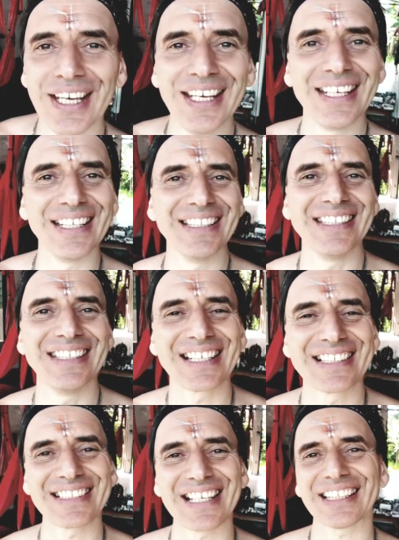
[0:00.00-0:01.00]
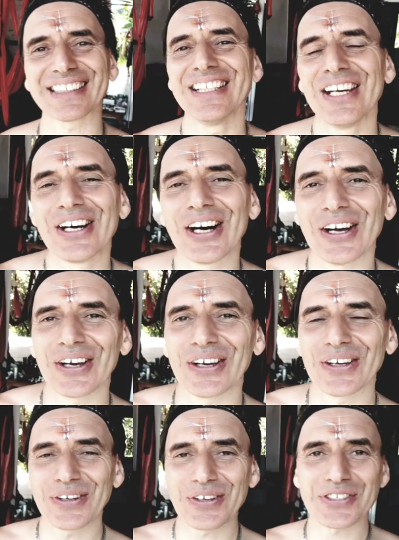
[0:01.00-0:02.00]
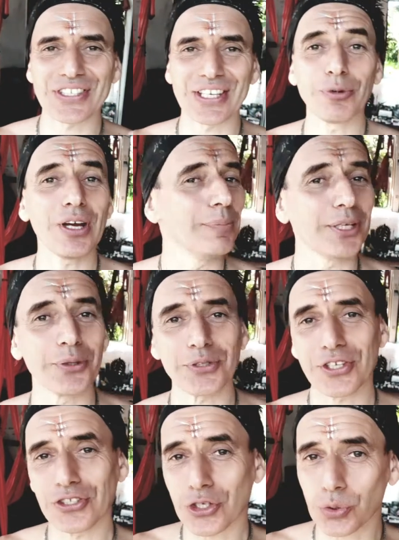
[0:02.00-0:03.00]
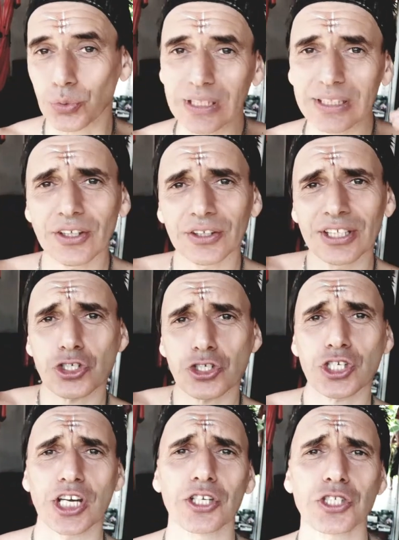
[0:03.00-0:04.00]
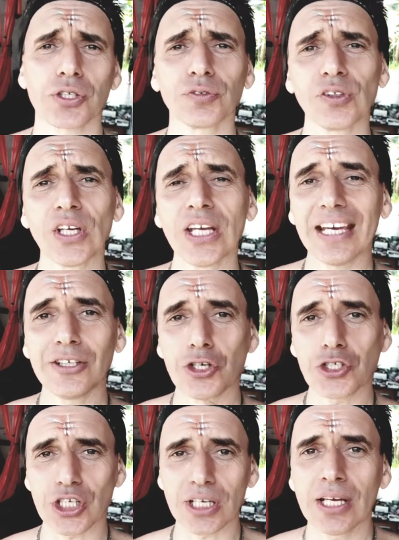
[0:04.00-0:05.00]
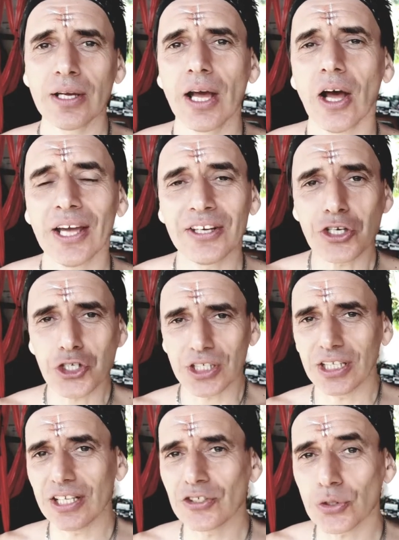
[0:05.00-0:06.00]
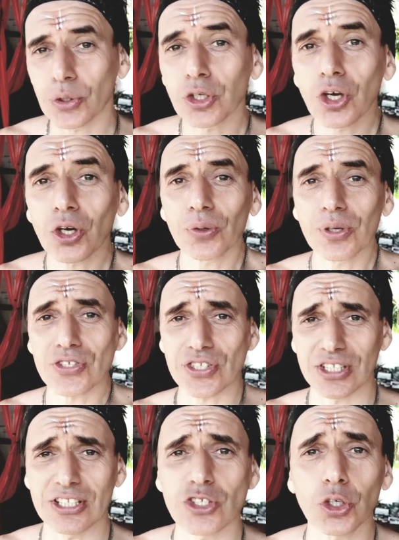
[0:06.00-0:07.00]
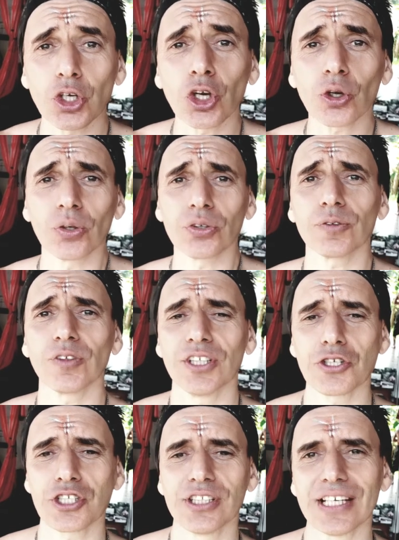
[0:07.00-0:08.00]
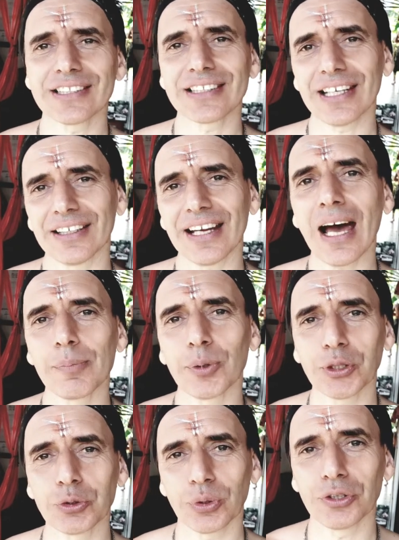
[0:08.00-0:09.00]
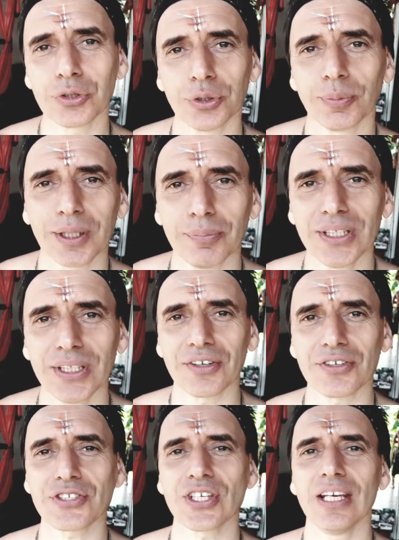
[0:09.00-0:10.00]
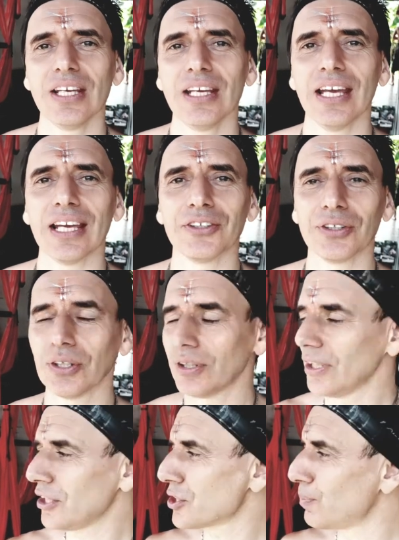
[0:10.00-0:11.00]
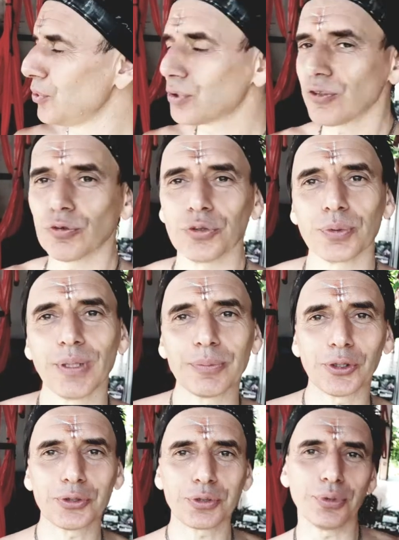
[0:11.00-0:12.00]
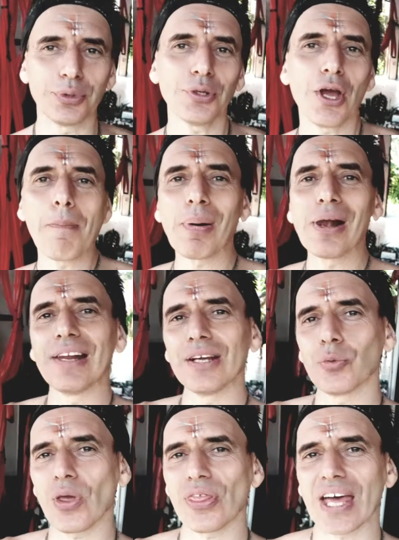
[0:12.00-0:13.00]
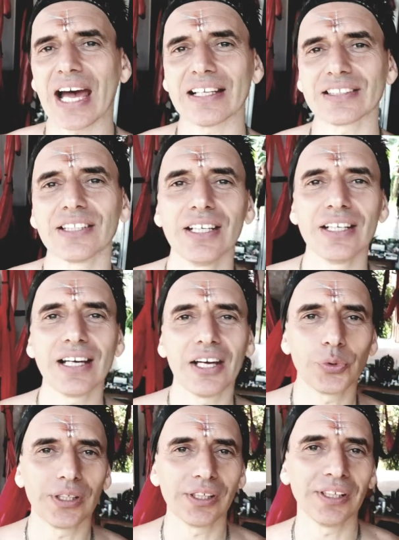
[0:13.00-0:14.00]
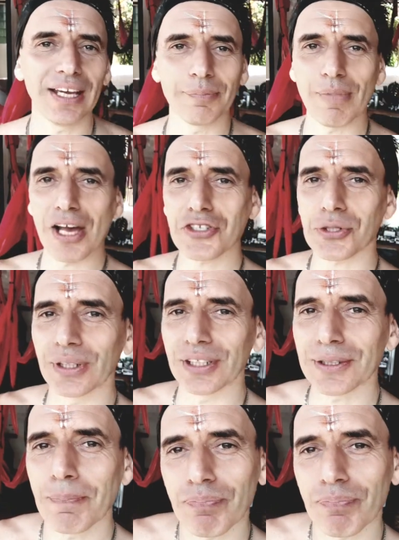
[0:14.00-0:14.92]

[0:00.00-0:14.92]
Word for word: in the exact uh, same way because it's really an exchange of energy. Energy is a currency, it's a current of energy that can happen between two human beings, and uh, it's beautiful to be able to play with that at will and master it.